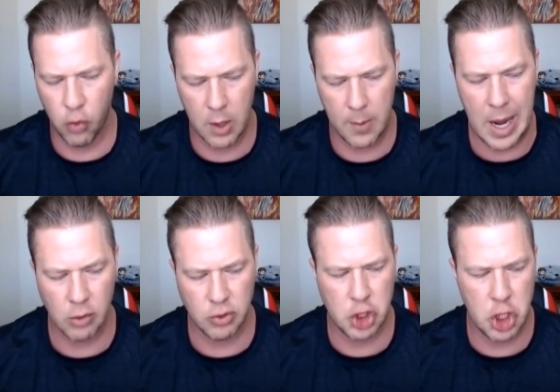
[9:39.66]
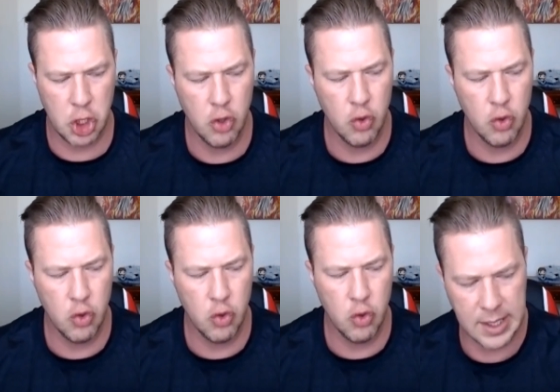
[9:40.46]
for about two
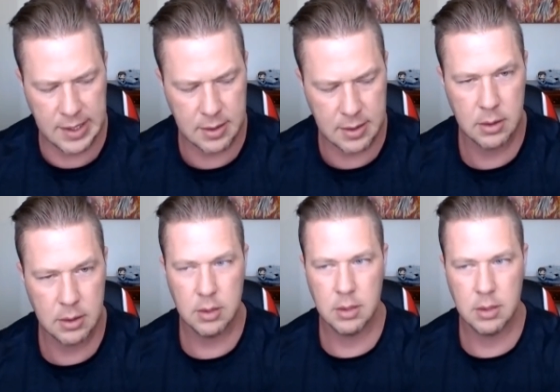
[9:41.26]
weeks,